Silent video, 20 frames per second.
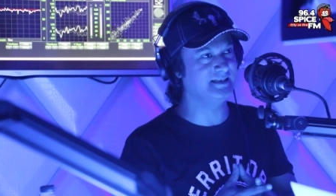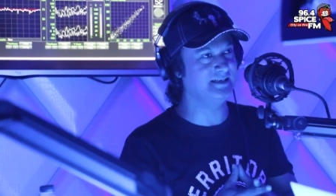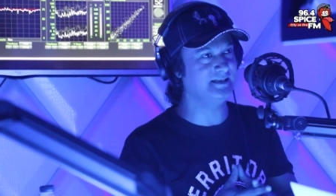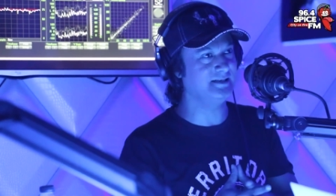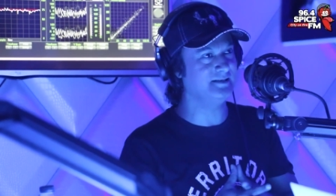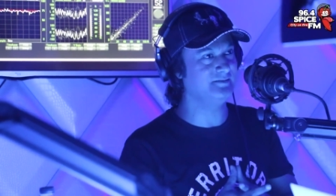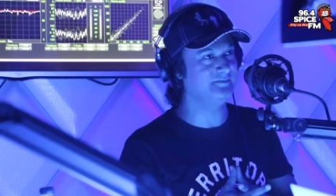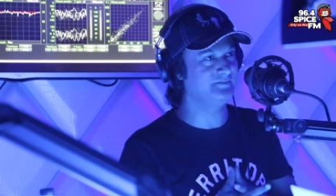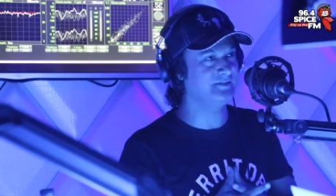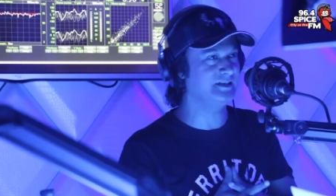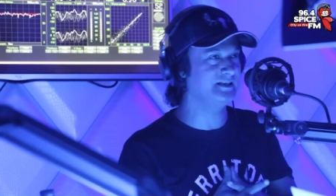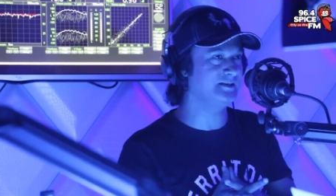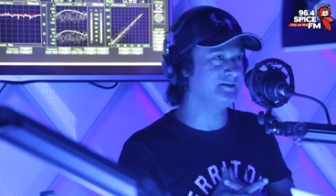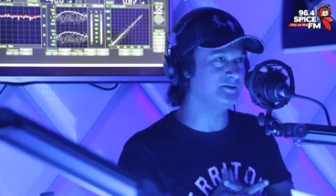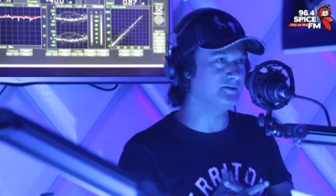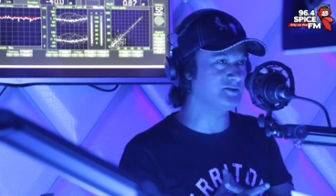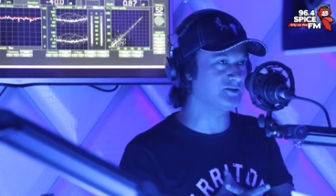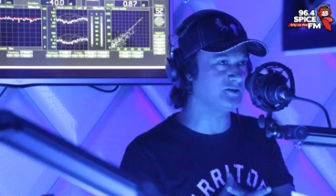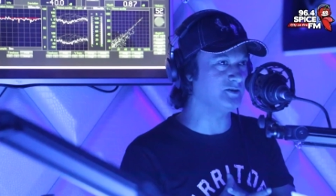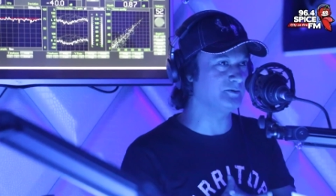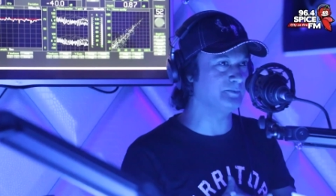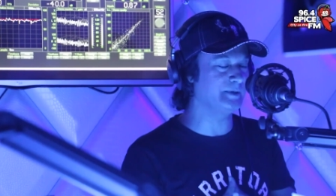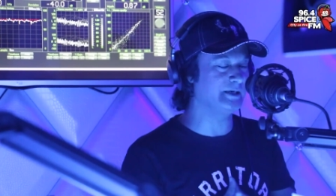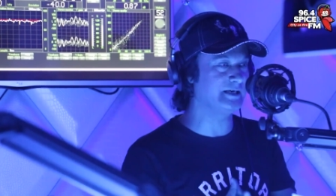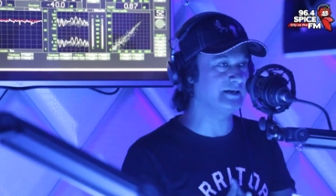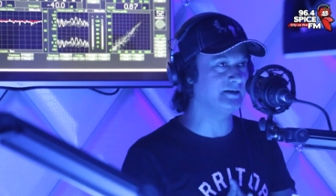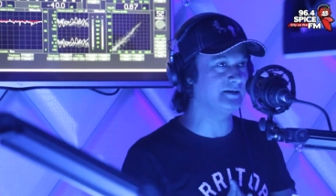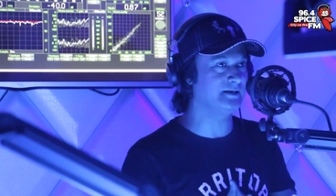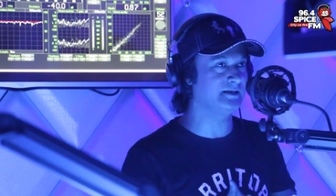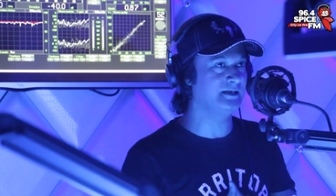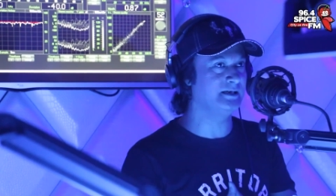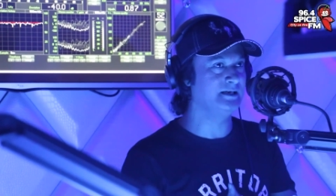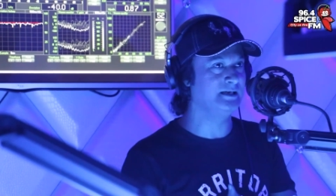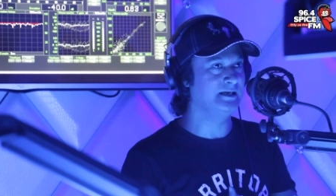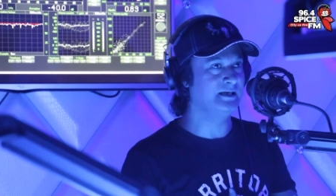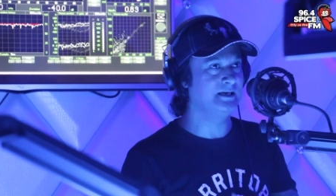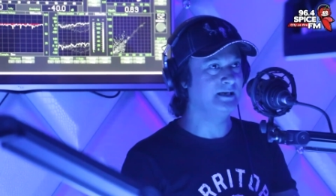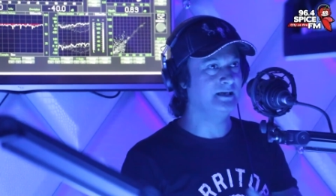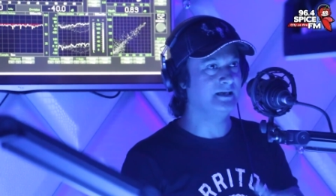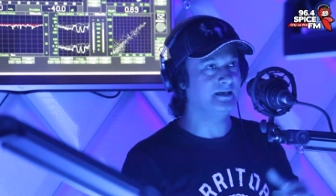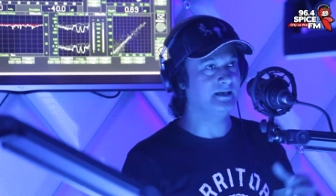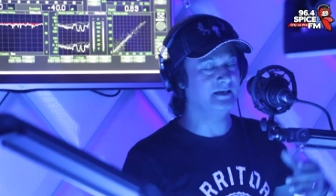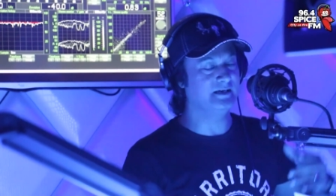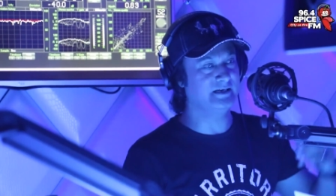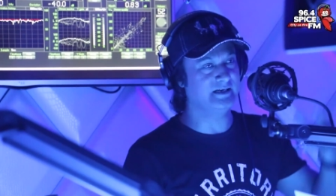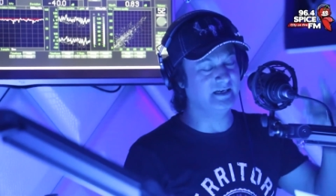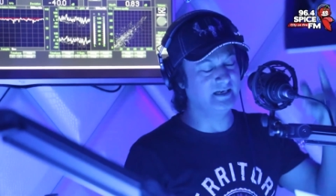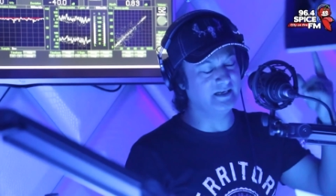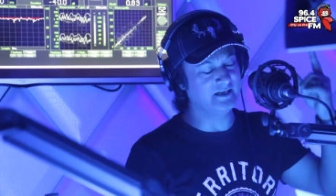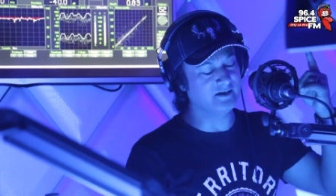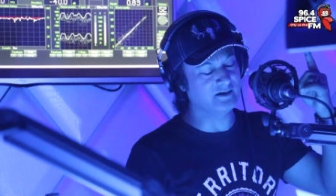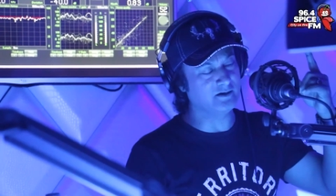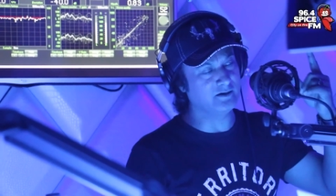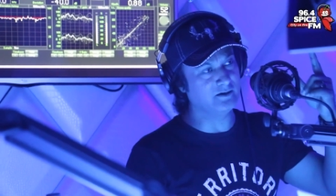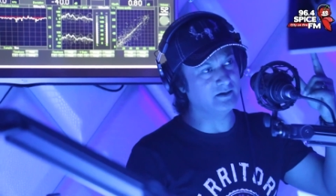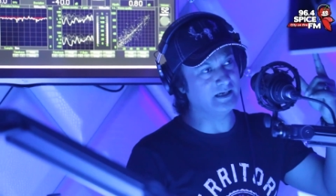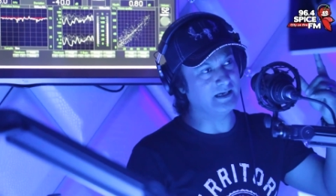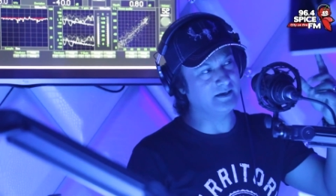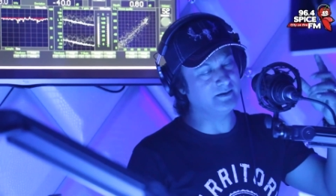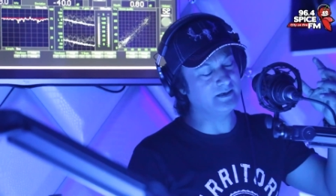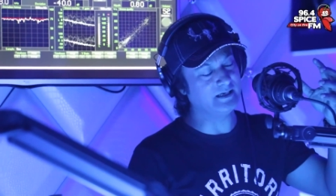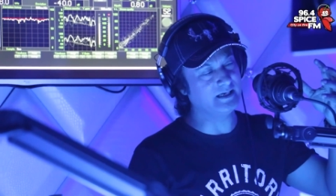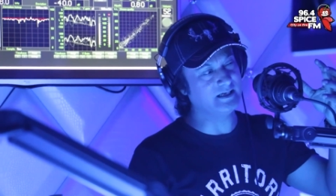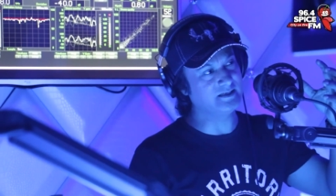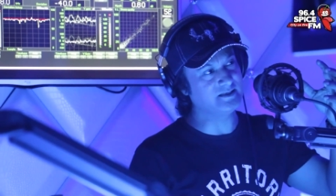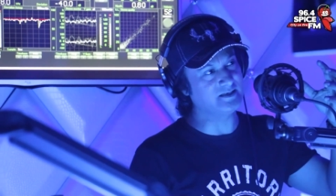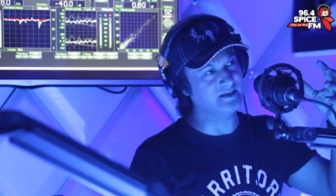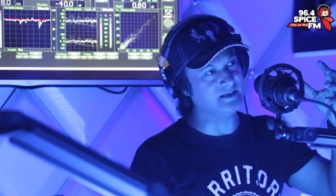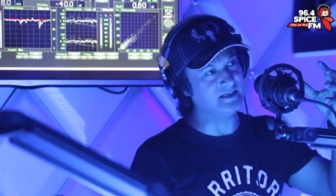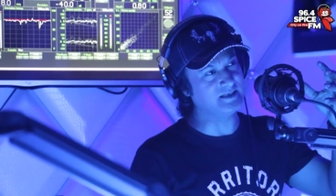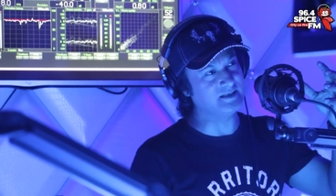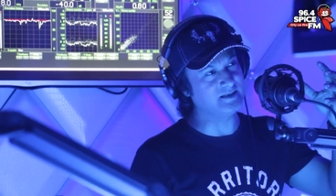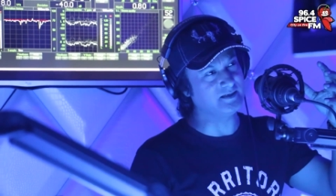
yeah. very good songmaker. Yeah. Uh-huh. earlier on, I, I, used to listen